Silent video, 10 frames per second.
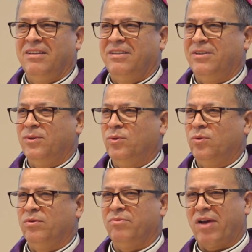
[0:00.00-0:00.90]

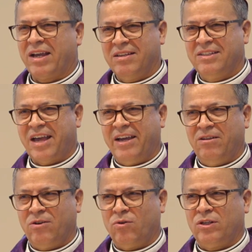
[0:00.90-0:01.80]
to
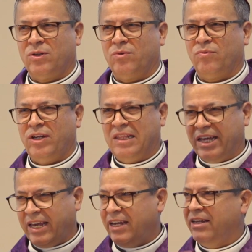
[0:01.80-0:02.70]
reconcile or to
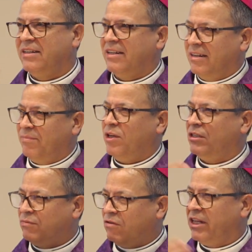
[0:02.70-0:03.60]
relate
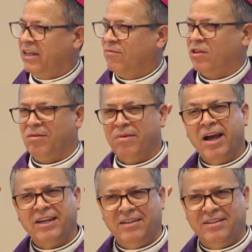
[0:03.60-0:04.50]
peacefully with the
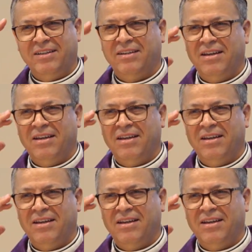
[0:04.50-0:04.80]
mind.